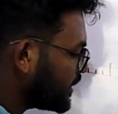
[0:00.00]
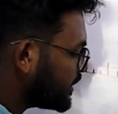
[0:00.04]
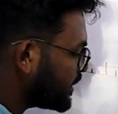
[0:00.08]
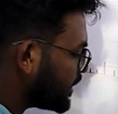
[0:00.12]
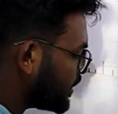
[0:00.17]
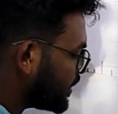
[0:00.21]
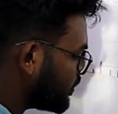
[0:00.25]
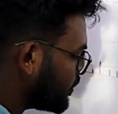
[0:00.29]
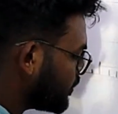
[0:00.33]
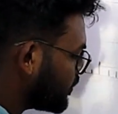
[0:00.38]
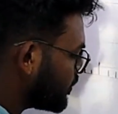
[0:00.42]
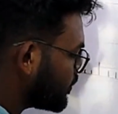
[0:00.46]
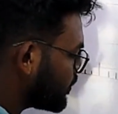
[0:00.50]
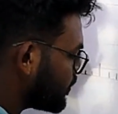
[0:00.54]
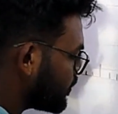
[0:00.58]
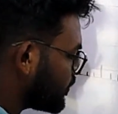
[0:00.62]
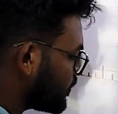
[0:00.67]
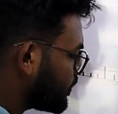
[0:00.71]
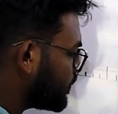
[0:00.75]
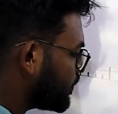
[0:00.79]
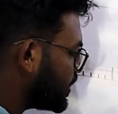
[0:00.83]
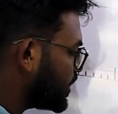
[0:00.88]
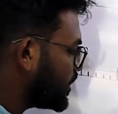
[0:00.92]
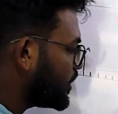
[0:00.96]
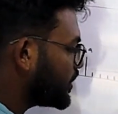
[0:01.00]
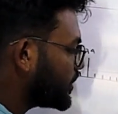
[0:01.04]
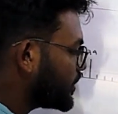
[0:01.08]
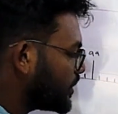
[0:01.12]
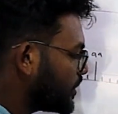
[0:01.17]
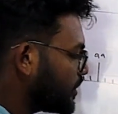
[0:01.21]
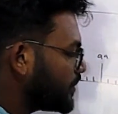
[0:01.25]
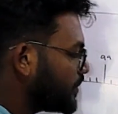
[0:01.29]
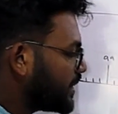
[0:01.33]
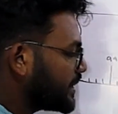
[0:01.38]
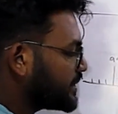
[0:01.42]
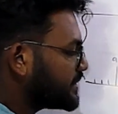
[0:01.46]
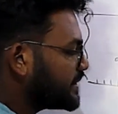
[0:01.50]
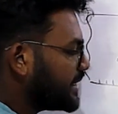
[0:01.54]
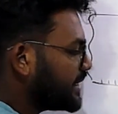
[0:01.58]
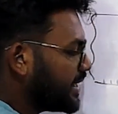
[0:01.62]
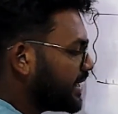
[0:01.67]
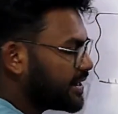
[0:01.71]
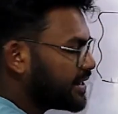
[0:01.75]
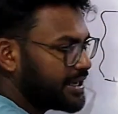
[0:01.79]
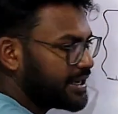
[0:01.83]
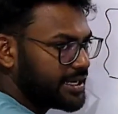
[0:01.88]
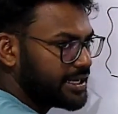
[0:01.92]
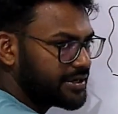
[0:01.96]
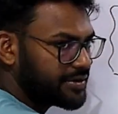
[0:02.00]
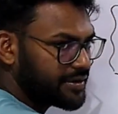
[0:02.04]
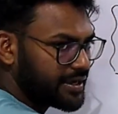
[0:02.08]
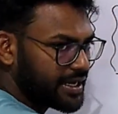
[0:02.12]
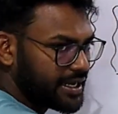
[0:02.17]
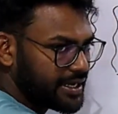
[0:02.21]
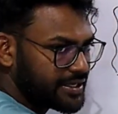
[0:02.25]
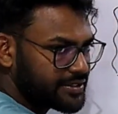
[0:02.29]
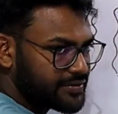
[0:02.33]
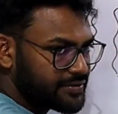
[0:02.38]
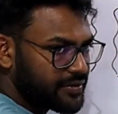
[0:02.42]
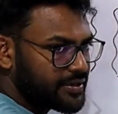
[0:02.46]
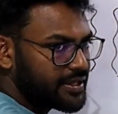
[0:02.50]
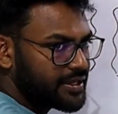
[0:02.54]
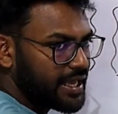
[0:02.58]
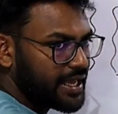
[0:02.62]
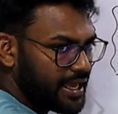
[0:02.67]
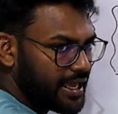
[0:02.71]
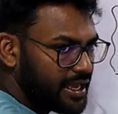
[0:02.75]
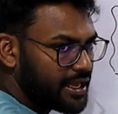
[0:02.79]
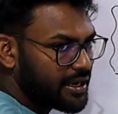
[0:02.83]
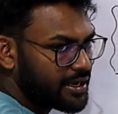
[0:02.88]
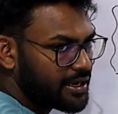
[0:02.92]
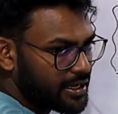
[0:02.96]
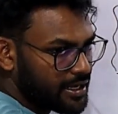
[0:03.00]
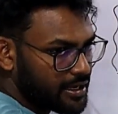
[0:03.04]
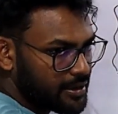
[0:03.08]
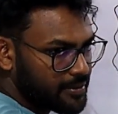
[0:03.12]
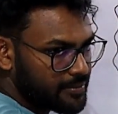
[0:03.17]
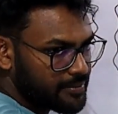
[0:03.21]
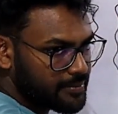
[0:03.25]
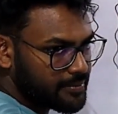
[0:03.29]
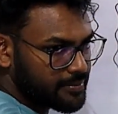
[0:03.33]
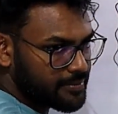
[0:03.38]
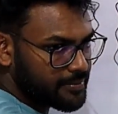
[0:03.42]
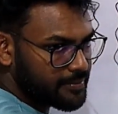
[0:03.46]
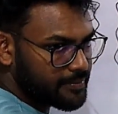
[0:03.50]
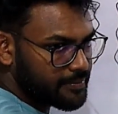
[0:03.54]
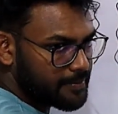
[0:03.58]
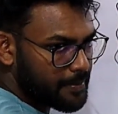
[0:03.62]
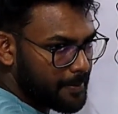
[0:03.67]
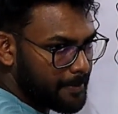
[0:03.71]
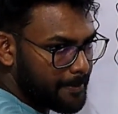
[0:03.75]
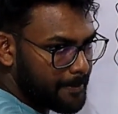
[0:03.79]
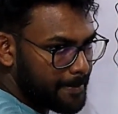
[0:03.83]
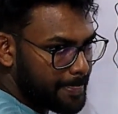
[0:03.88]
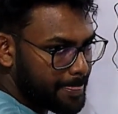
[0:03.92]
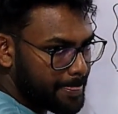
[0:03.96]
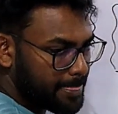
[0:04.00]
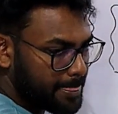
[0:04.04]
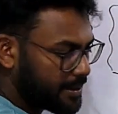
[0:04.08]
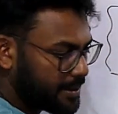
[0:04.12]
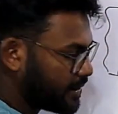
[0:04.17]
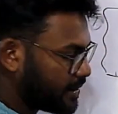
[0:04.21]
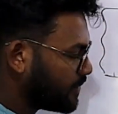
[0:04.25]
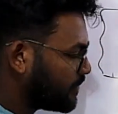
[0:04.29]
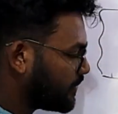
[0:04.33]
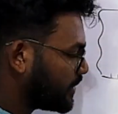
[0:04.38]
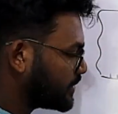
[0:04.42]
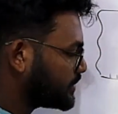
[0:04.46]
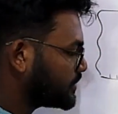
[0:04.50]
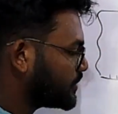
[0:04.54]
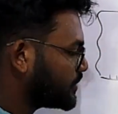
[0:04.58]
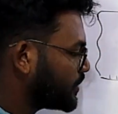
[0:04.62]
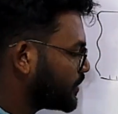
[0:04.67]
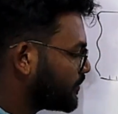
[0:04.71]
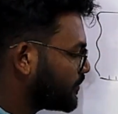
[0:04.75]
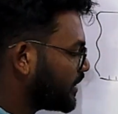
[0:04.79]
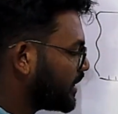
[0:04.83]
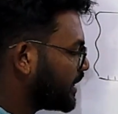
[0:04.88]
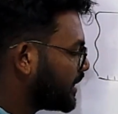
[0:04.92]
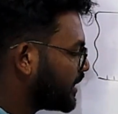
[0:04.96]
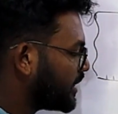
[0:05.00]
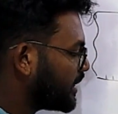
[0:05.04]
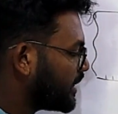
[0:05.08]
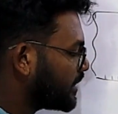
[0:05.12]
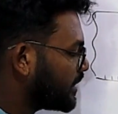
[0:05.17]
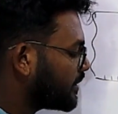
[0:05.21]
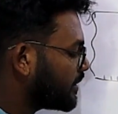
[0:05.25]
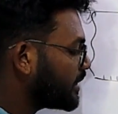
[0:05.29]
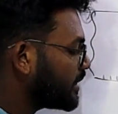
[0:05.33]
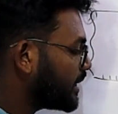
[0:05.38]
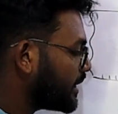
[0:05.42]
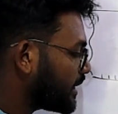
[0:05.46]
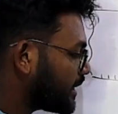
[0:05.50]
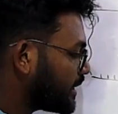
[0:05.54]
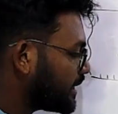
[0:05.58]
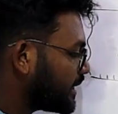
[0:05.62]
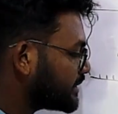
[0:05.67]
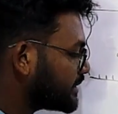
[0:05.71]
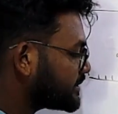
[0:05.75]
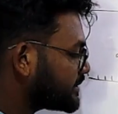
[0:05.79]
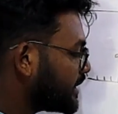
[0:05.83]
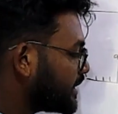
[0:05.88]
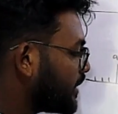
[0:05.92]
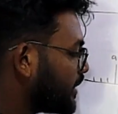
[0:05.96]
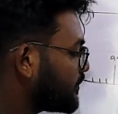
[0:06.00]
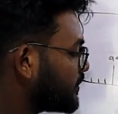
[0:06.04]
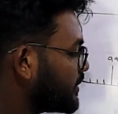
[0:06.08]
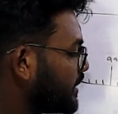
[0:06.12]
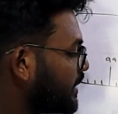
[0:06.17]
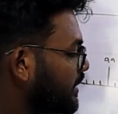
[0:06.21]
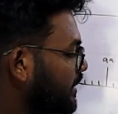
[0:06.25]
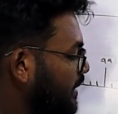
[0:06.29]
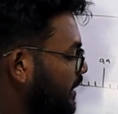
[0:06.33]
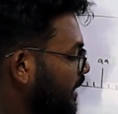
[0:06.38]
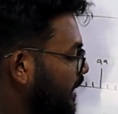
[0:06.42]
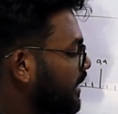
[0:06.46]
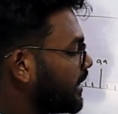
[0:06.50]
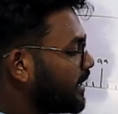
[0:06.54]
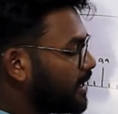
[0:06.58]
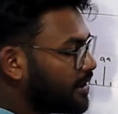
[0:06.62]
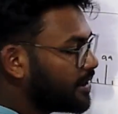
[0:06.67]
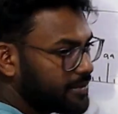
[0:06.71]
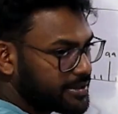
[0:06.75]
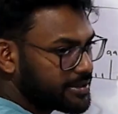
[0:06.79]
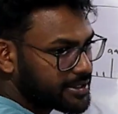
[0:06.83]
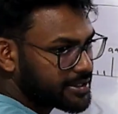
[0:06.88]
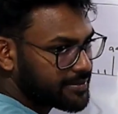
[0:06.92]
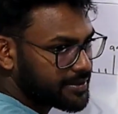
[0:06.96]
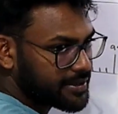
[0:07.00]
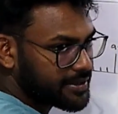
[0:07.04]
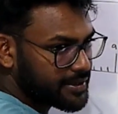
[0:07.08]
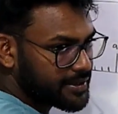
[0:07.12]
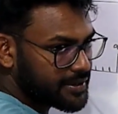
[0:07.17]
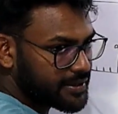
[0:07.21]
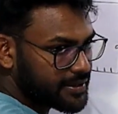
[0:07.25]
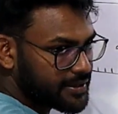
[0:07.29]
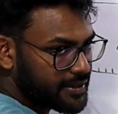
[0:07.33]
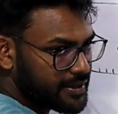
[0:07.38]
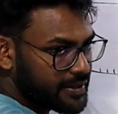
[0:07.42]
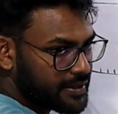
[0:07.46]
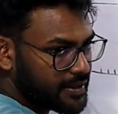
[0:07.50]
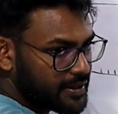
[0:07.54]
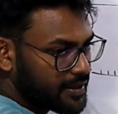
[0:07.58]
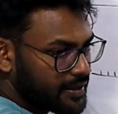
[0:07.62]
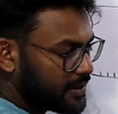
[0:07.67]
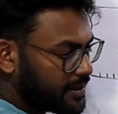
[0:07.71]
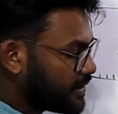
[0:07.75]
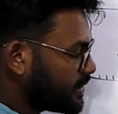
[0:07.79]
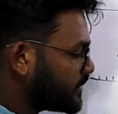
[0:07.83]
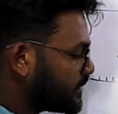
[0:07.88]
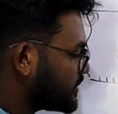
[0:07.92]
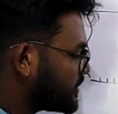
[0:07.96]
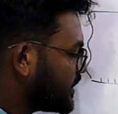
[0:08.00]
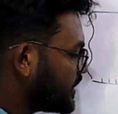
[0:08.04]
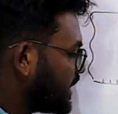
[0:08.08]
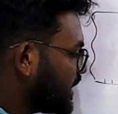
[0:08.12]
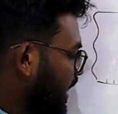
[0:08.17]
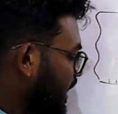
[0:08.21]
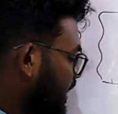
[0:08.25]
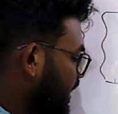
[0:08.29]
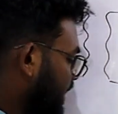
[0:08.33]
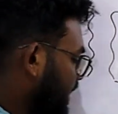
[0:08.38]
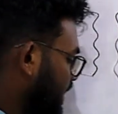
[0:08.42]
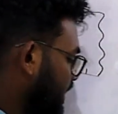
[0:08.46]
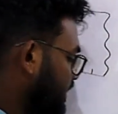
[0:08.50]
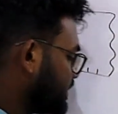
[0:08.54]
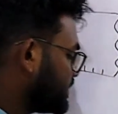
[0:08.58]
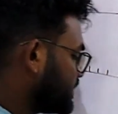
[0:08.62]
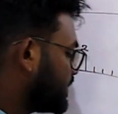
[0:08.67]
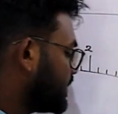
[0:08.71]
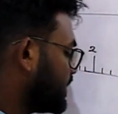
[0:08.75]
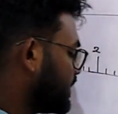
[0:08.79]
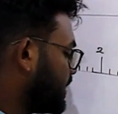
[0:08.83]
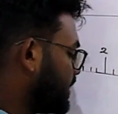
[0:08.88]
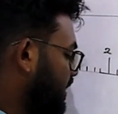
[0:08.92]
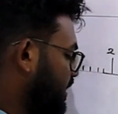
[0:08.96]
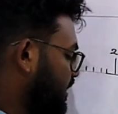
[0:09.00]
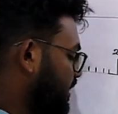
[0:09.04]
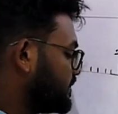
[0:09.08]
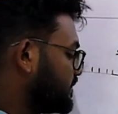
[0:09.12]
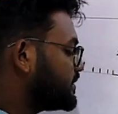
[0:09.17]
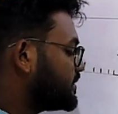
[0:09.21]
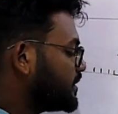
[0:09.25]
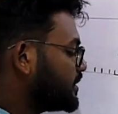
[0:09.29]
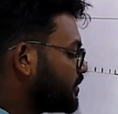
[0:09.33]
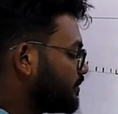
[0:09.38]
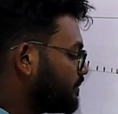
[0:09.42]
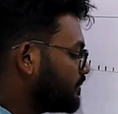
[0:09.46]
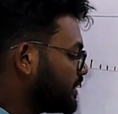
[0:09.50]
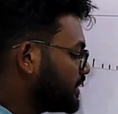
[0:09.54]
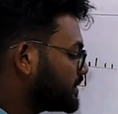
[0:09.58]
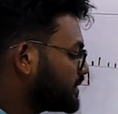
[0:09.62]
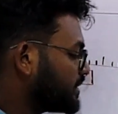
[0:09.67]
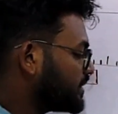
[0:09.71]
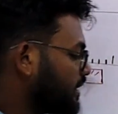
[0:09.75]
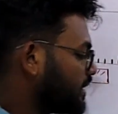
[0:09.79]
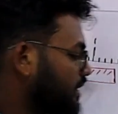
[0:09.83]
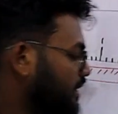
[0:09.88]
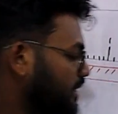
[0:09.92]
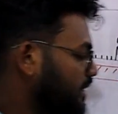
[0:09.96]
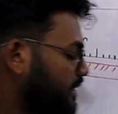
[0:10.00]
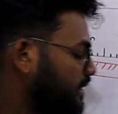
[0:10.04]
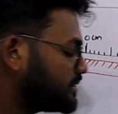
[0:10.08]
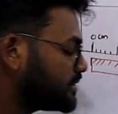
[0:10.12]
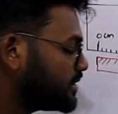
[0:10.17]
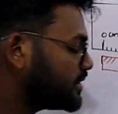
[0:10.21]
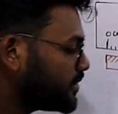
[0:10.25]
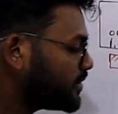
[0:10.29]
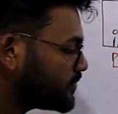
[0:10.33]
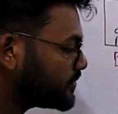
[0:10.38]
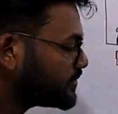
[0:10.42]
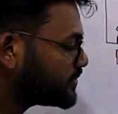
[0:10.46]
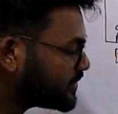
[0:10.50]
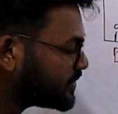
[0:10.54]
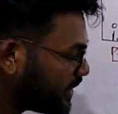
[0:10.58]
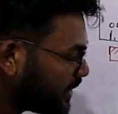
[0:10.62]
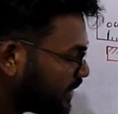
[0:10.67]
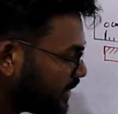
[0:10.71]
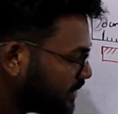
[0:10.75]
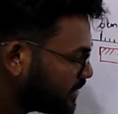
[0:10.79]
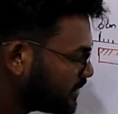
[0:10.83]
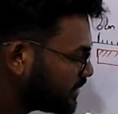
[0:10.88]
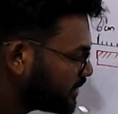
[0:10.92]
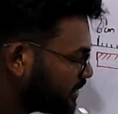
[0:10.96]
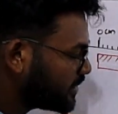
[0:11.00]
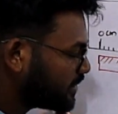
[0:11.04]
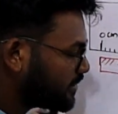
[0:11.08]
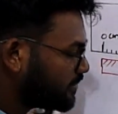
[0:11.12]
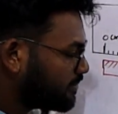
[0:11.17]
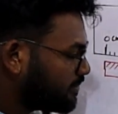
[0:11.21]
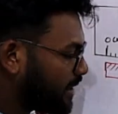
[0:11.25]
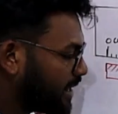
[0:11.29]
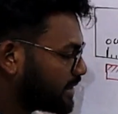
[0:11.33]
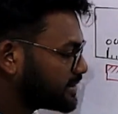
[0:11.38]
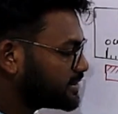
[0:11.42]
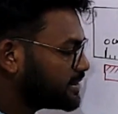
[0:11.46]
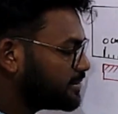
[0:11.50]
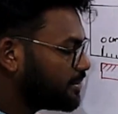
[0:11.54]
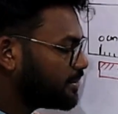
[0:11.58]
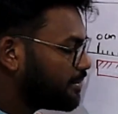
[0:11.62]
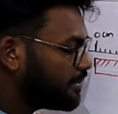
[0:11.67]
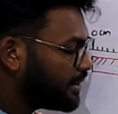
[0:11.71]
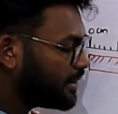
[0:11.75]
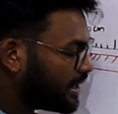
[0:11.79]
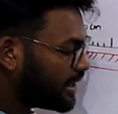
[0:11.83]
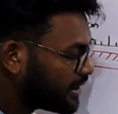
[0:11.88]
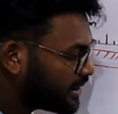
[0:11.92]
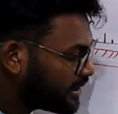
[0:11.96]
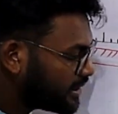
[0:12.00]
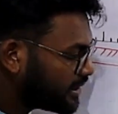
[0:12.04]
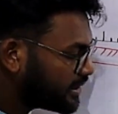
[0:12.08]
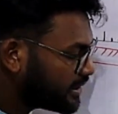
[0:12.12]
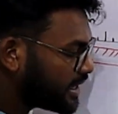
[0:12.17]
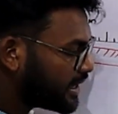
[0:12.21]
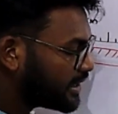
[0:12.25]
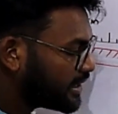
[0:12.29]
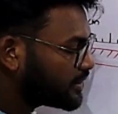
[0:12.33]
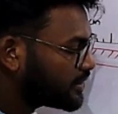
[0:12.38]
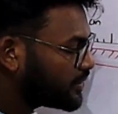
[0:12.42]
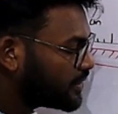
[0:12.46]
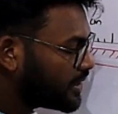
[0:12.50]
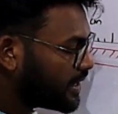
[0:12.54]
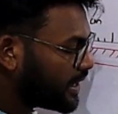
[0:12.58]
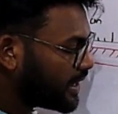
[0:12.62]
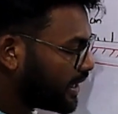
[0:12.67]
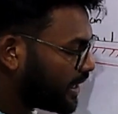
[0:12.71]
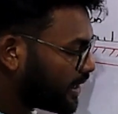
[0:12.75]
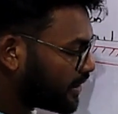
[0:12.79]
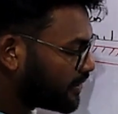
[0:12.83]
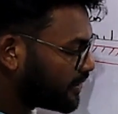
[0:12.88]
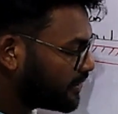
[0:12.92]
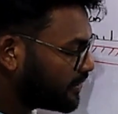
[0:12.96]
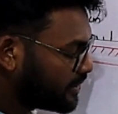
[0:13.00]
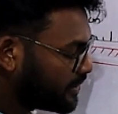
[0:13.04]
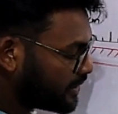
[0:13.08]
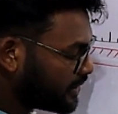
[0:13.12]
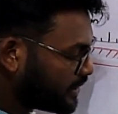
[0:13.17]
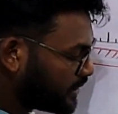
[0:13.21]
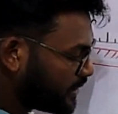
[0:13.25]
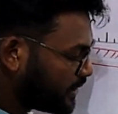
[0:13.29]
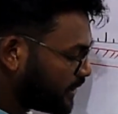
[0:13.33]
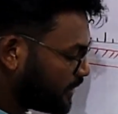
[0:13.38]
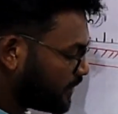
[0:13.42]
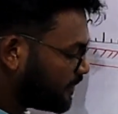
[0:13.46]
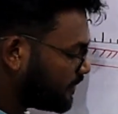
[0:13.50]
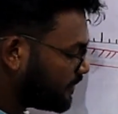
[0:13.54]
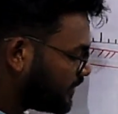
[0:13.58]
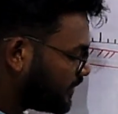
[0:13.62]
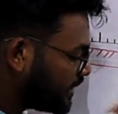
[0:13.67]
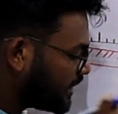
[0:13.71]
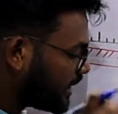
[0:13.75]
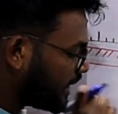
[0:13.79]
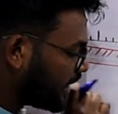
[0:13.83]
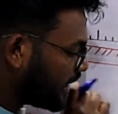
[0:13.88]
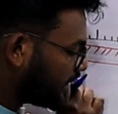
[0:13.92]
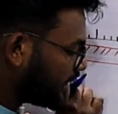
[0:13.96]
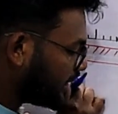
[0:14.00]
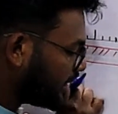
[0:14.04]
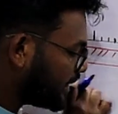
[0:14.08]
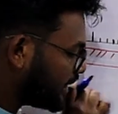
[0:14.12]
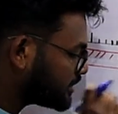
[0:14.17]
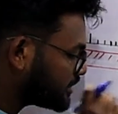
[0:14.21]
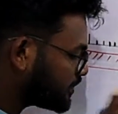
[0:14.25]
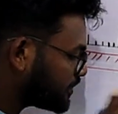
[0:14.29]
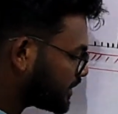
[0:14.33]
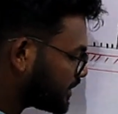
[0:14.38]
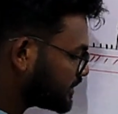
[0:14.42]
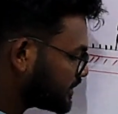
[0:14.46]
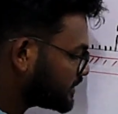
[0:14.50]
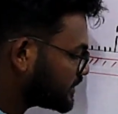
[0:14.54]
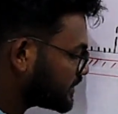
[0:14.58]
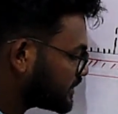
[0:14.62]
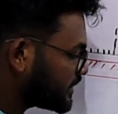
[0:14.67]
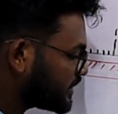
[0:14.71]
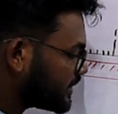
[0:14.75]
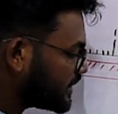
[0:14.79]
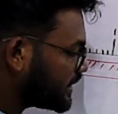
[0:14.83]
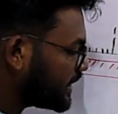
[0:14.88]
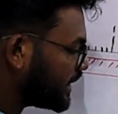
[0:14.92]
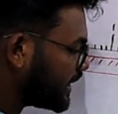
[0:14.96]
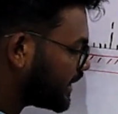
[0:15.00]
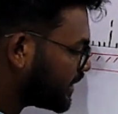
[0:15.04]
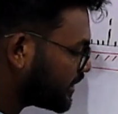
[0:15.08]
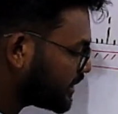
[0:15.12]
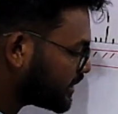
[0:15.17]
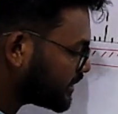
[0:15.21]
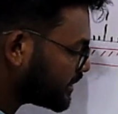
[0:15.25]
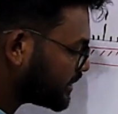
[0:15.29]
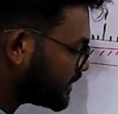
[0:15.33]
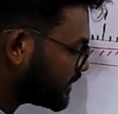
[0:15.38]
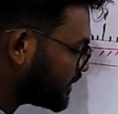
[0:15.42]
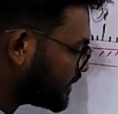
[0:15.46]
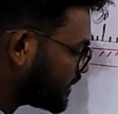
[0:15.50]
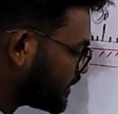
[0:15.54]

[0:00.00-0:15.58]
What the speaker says: them, we don't know what's the error it creates for the area. Right? What sort of error is there for the area measurement? So in that case, instead of saying the maximum error that could have, we can express the error